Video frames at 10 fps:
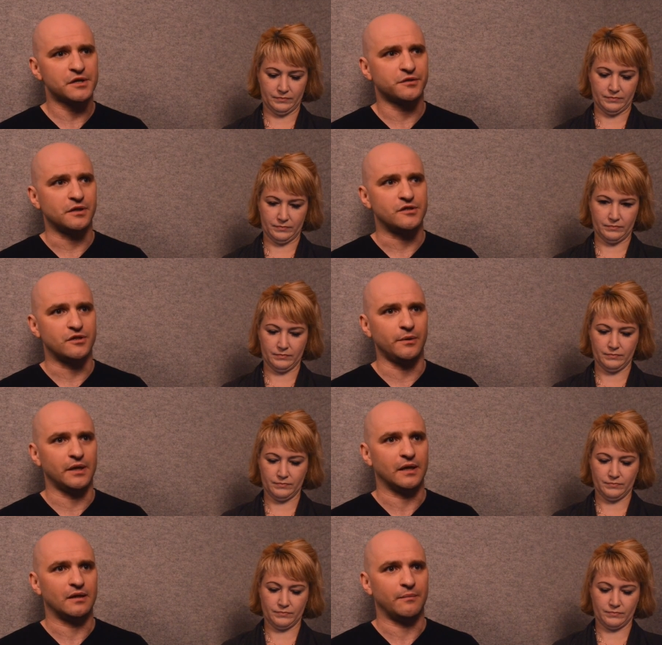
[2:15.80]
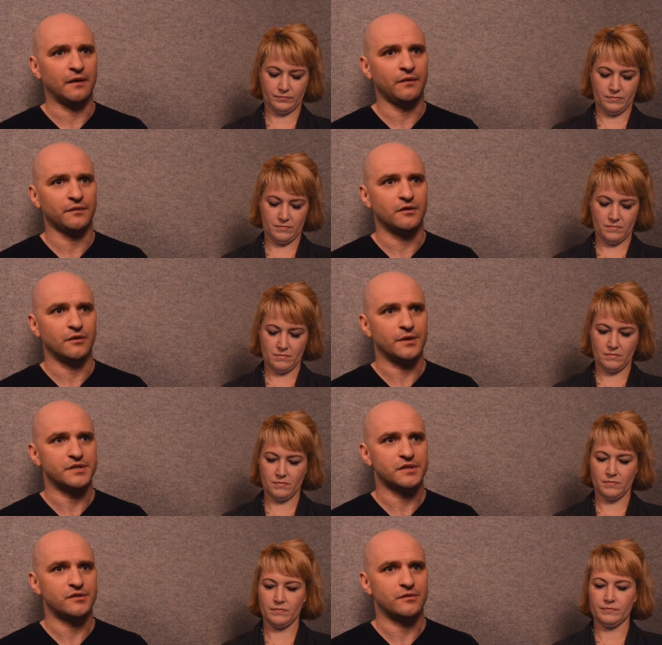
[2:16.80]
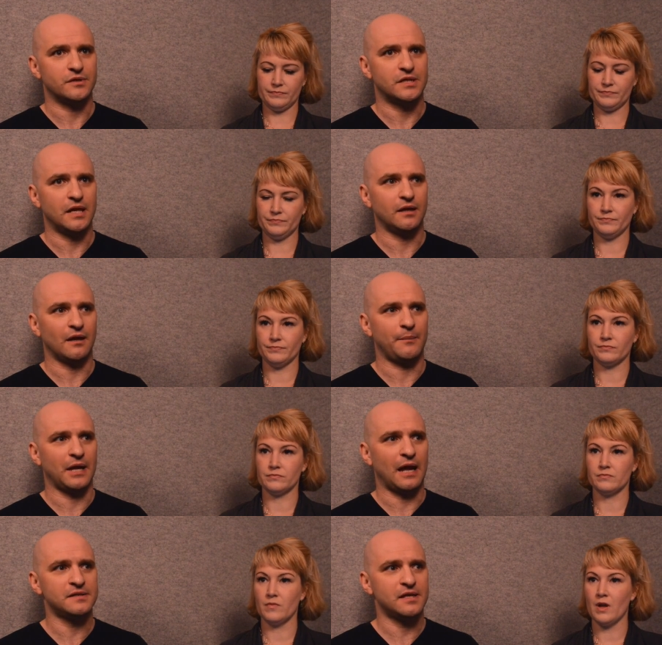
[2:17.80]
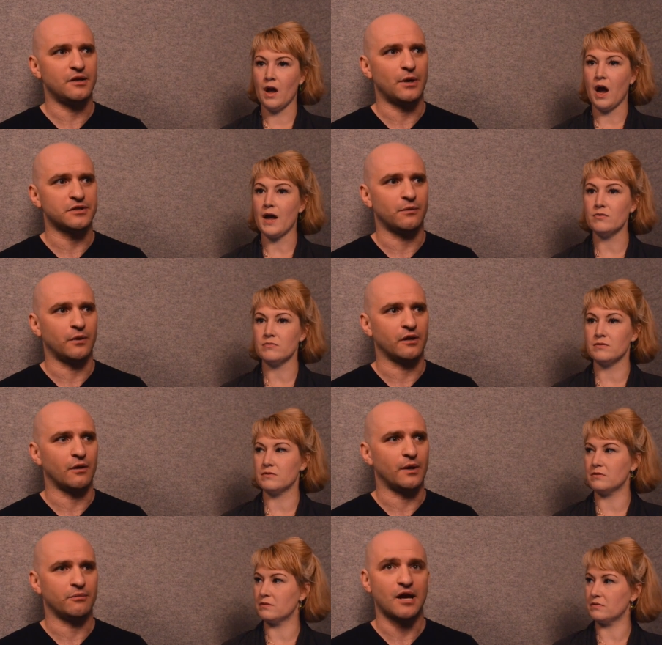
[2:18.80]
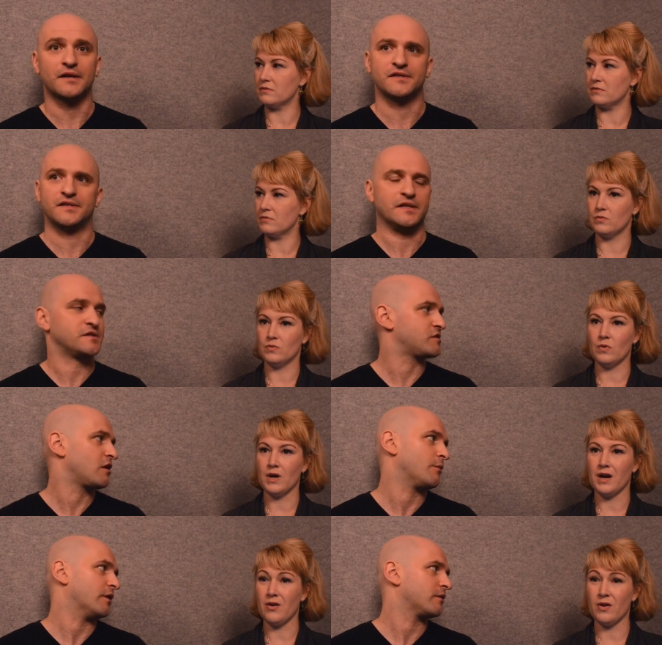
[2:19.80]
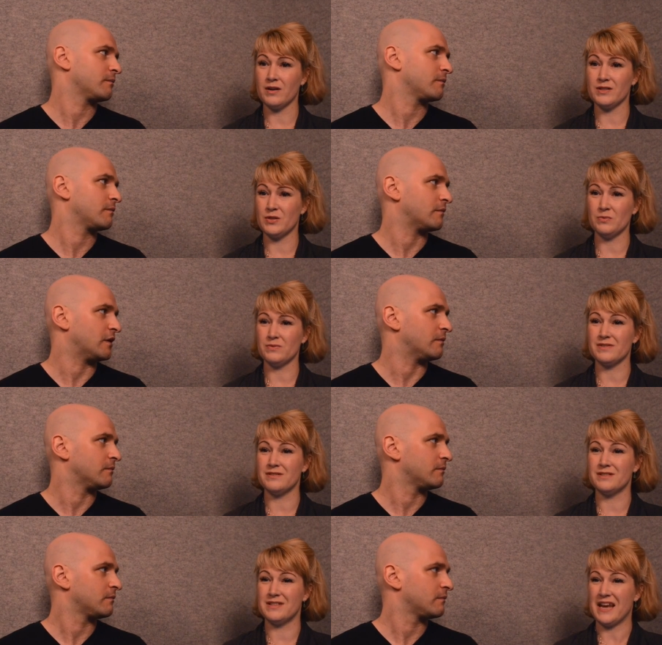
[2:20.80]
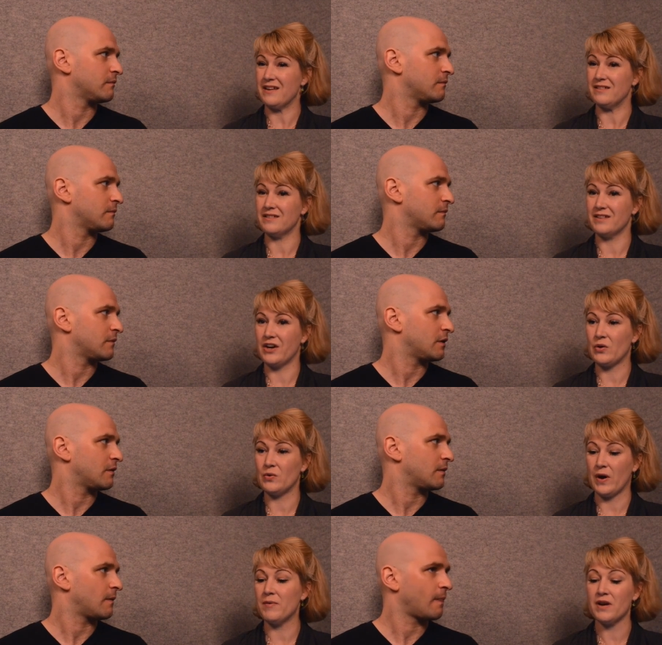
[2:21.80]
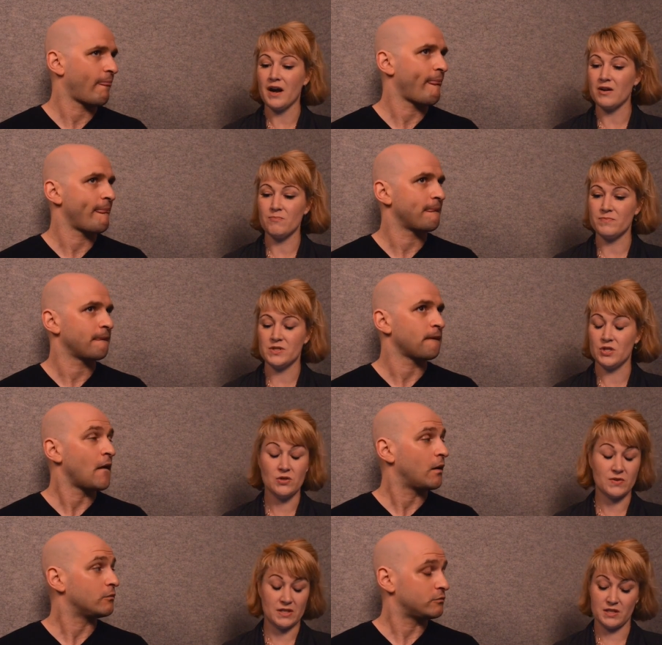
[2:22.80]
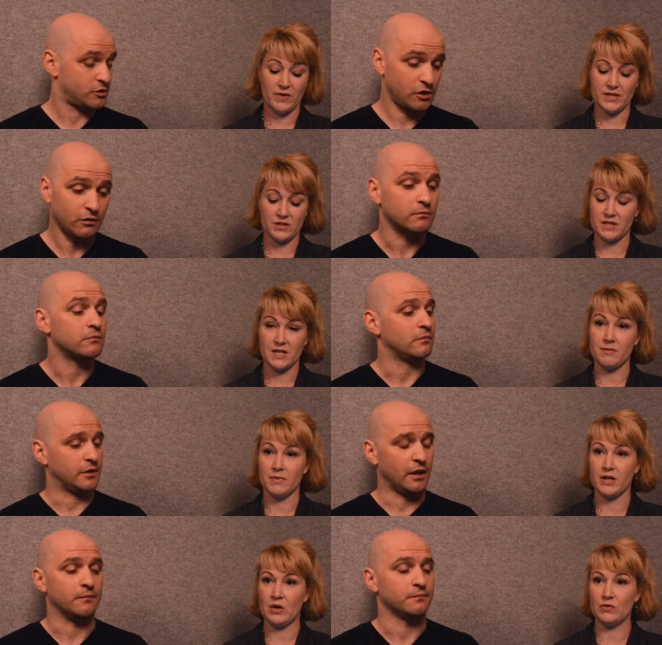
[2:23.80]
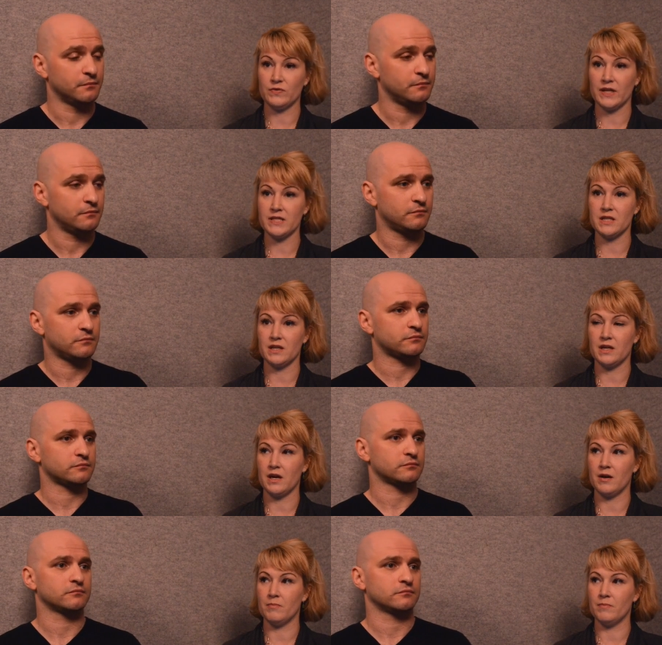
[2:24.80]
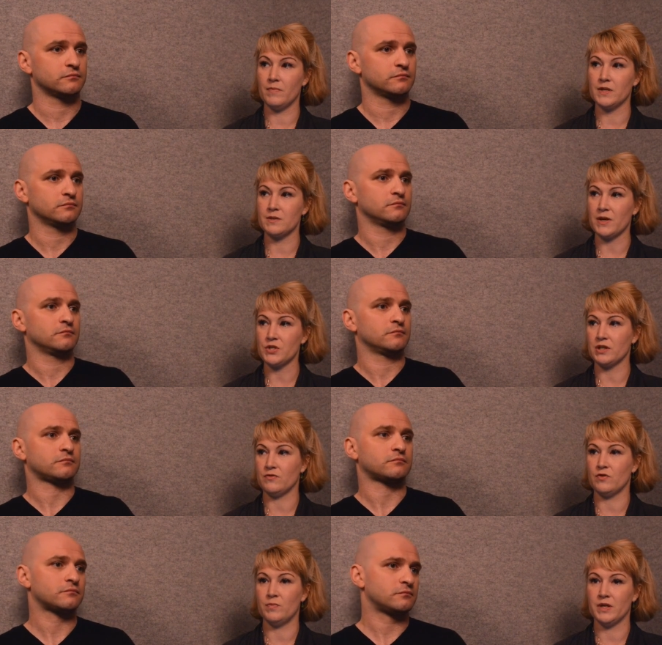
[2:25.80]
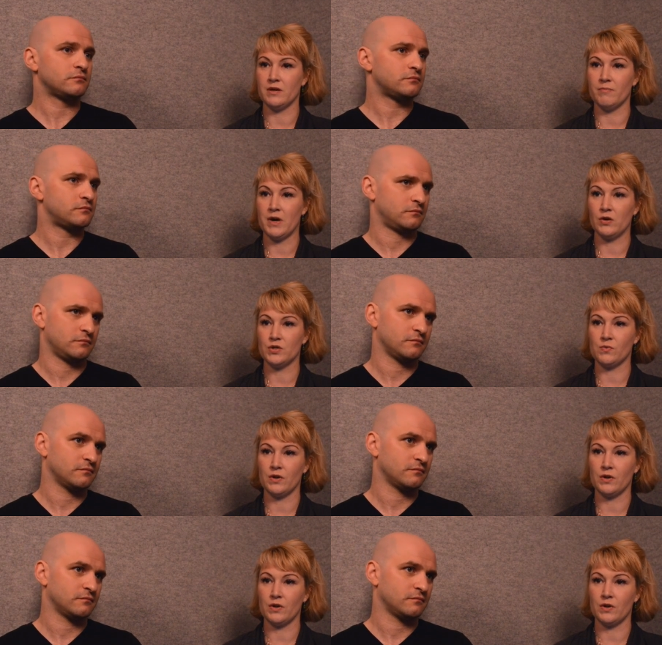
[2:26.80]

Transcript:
Speaker 1: actually doing it, the main thing to do is just to take it. I mean, I say you actually want to go on practice dates to start. Or don't yeah
Speaker 2: date. Go, I mean, I use this advice sure. all the time. Like, yeah. go find a, um, especially if you've been in a marriage